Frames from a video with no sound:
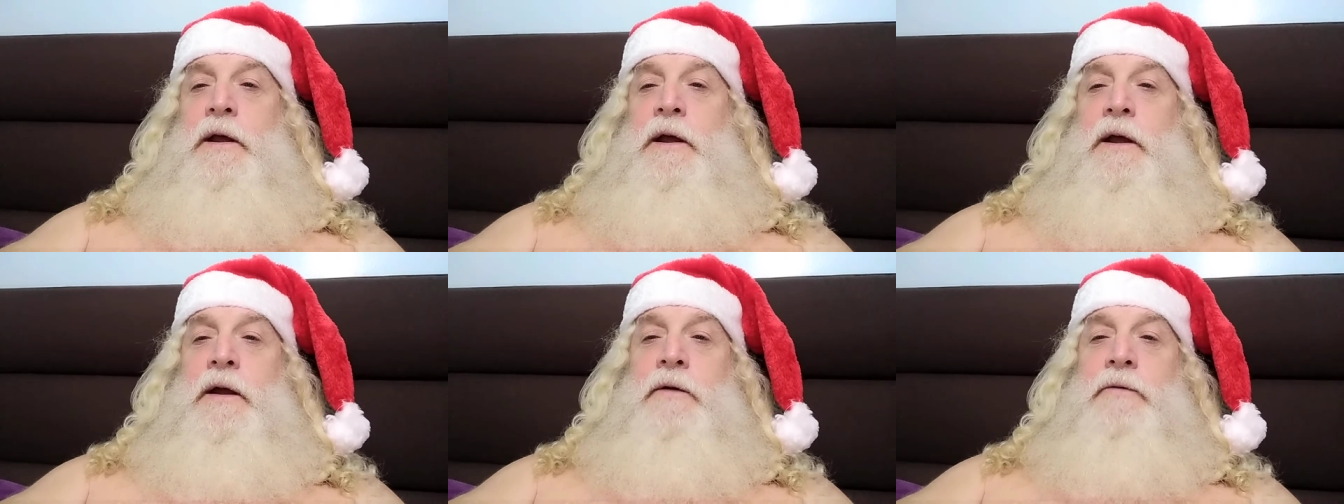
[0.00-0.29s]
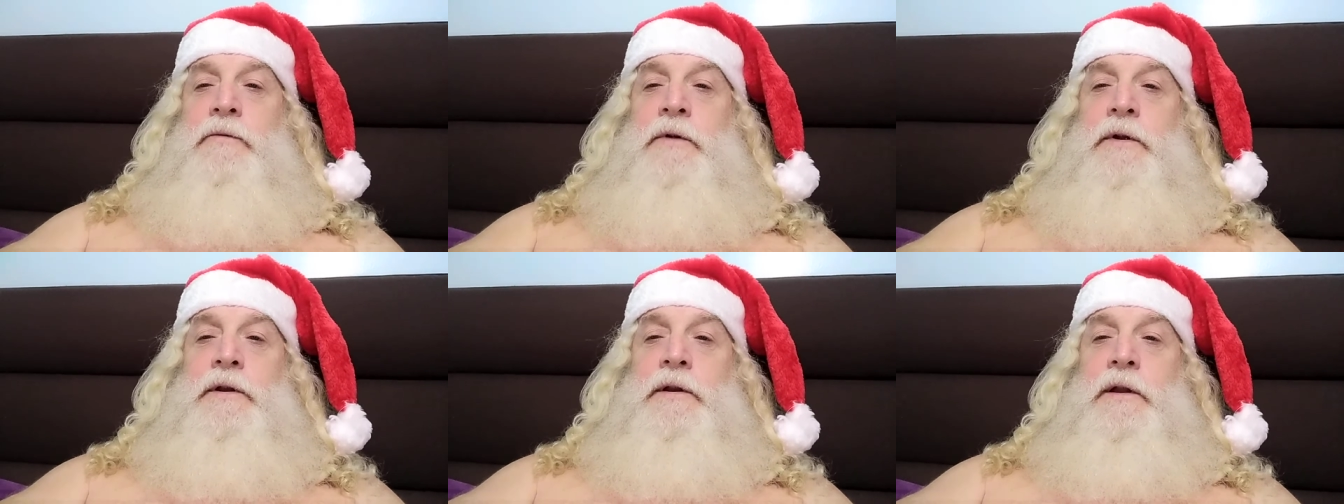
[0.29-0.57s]

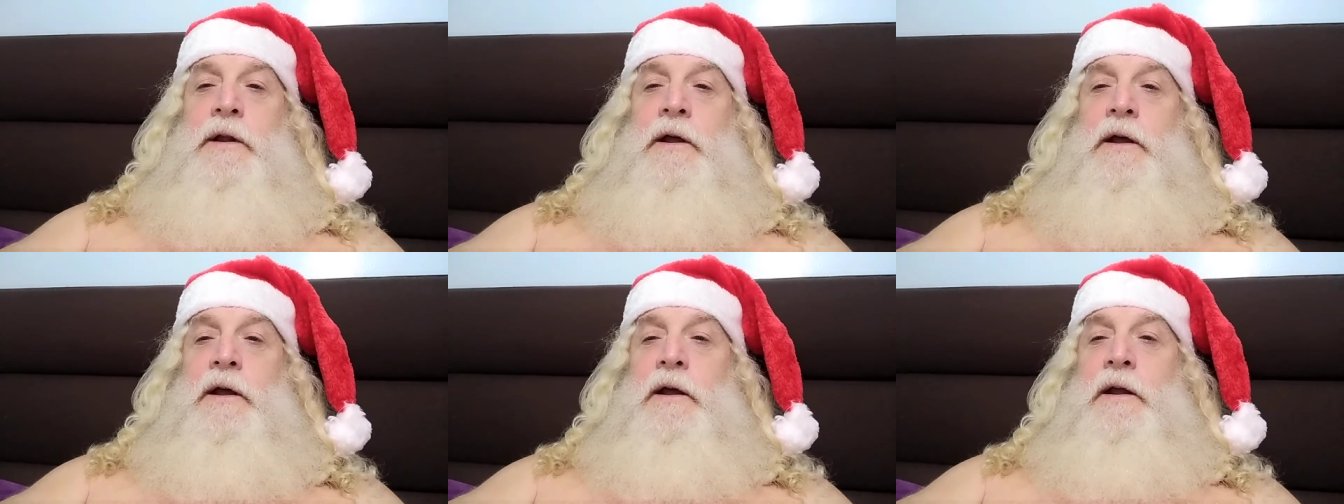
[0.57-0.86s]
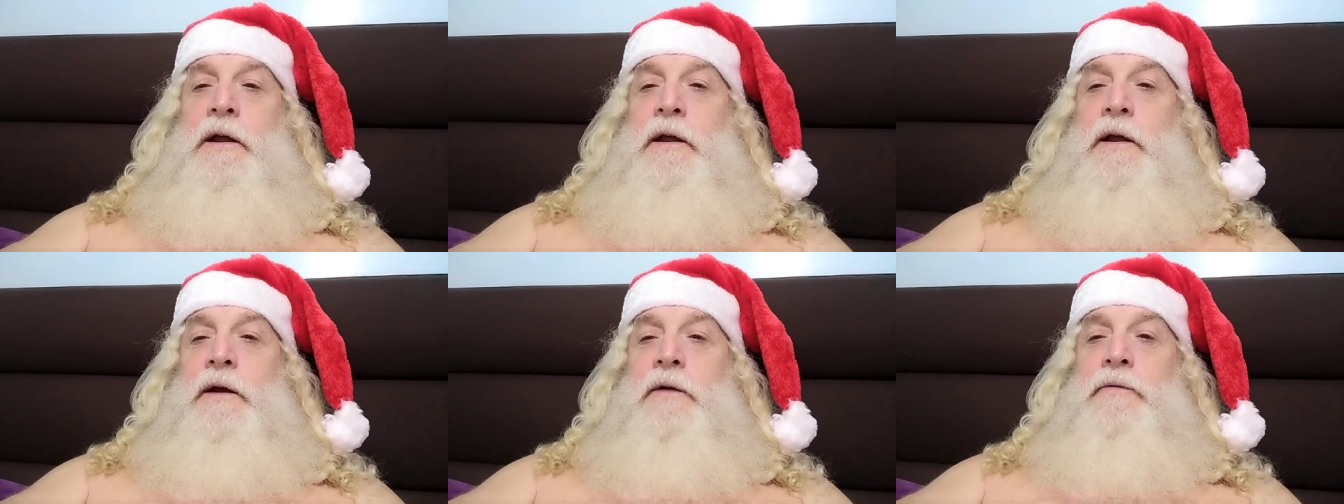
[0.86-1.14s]
every
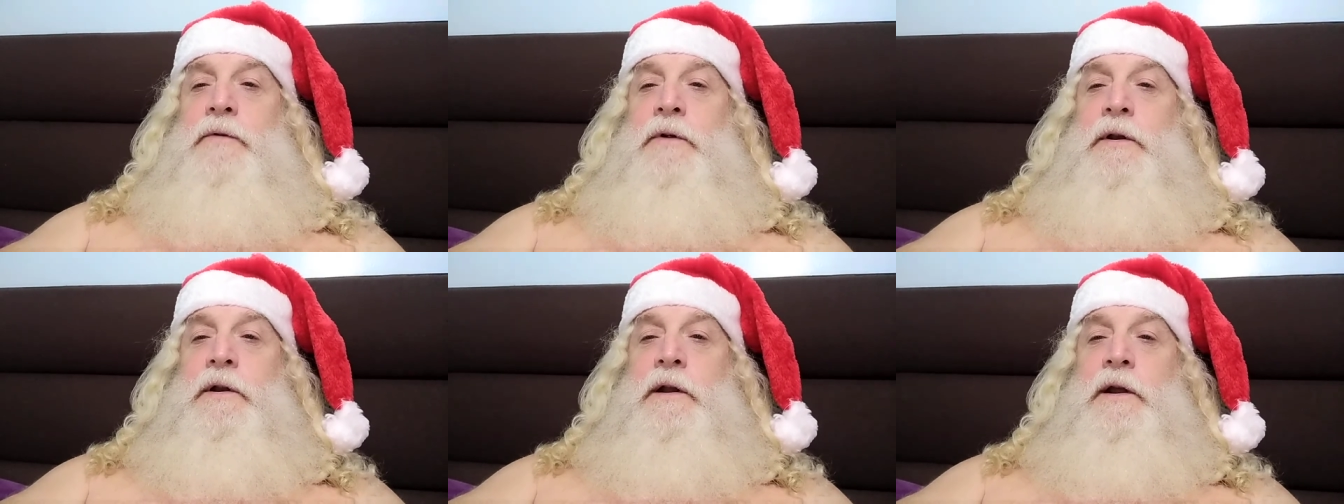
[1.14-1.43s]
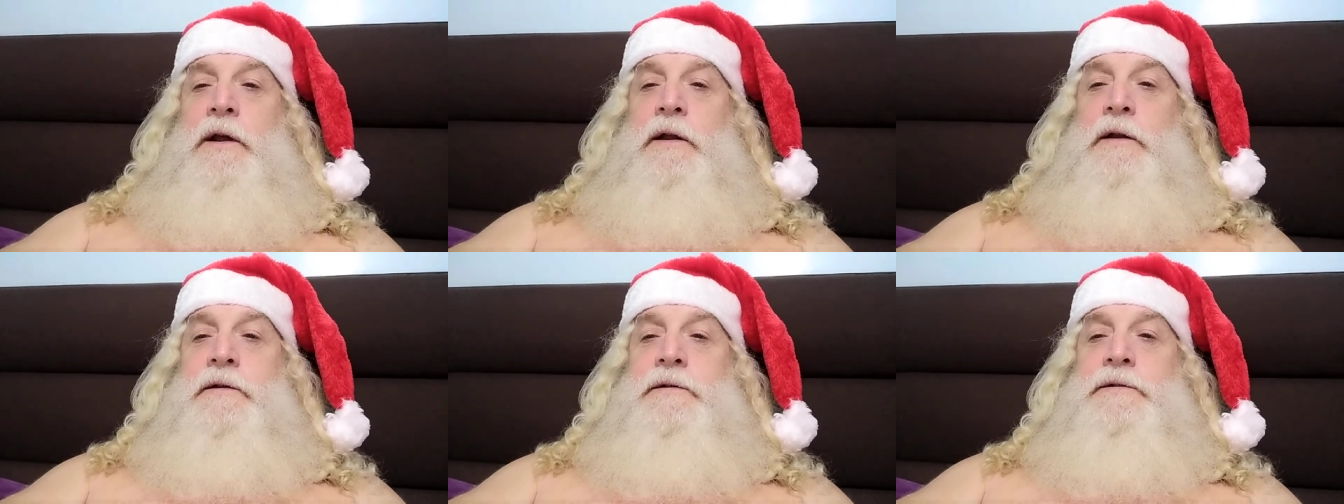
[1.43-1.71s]
day, every
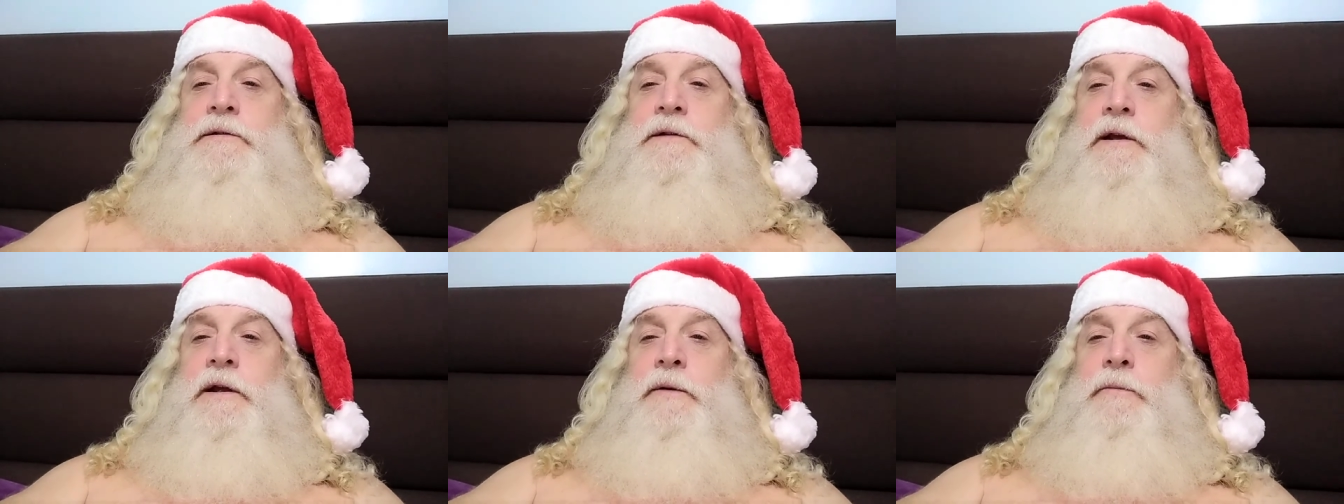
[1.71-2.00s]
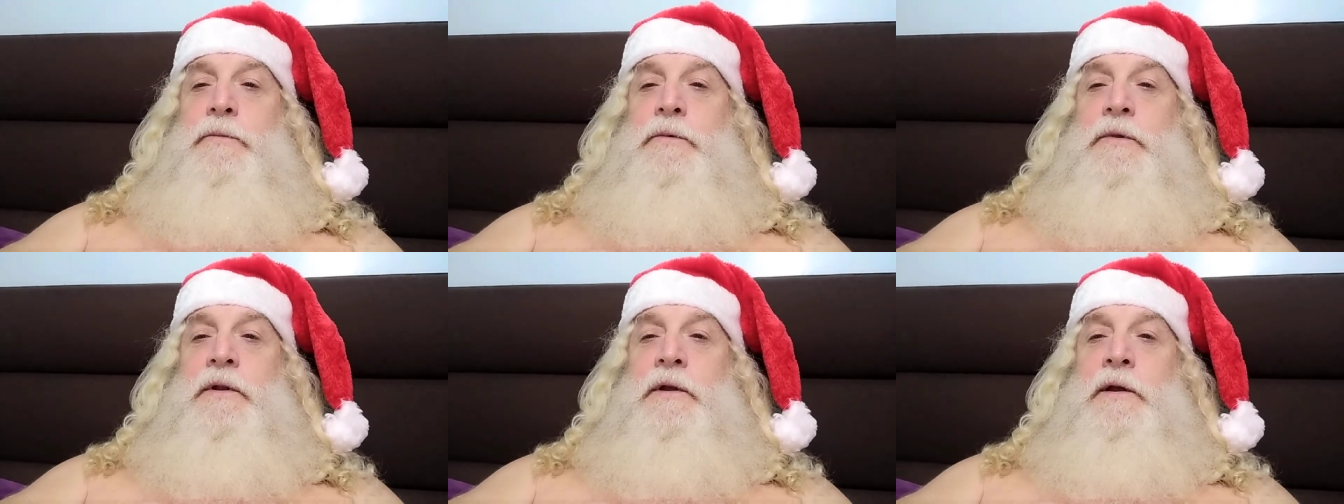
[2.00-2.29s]
day, the
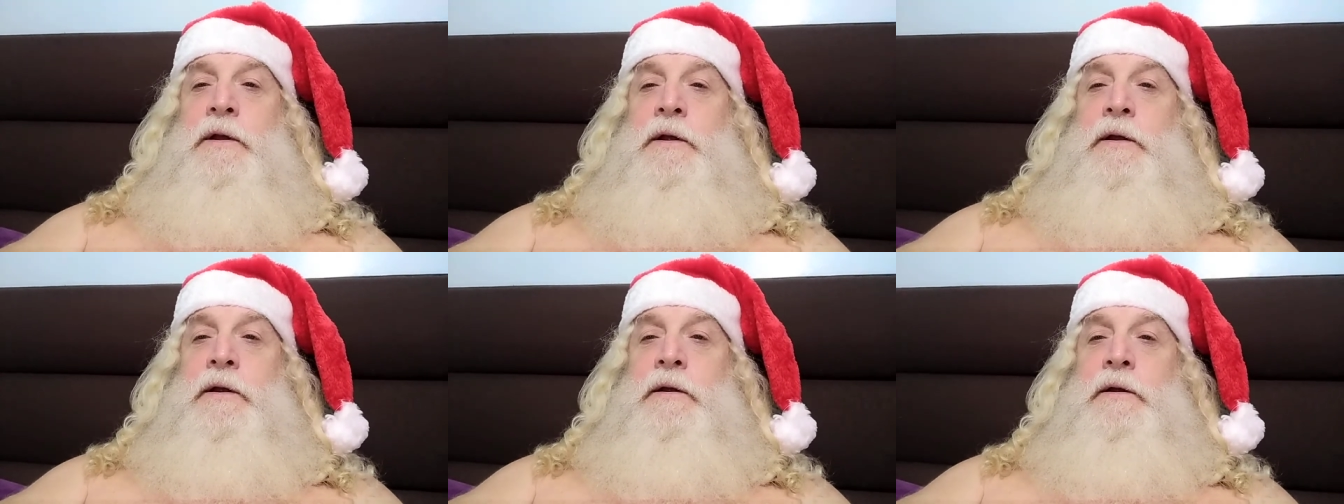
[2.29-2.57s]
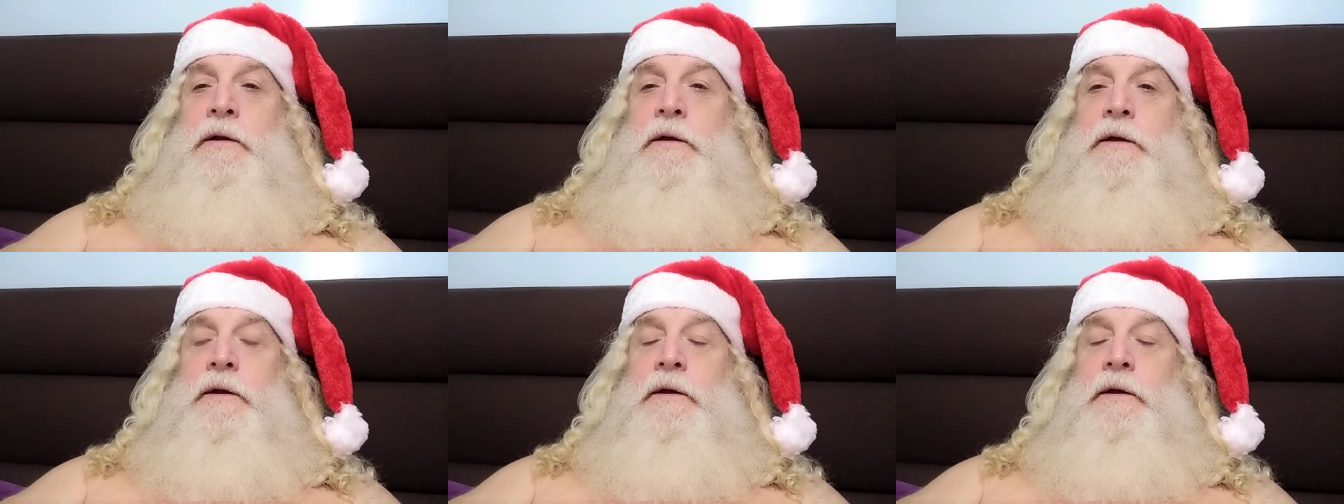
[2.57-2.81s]
same thing,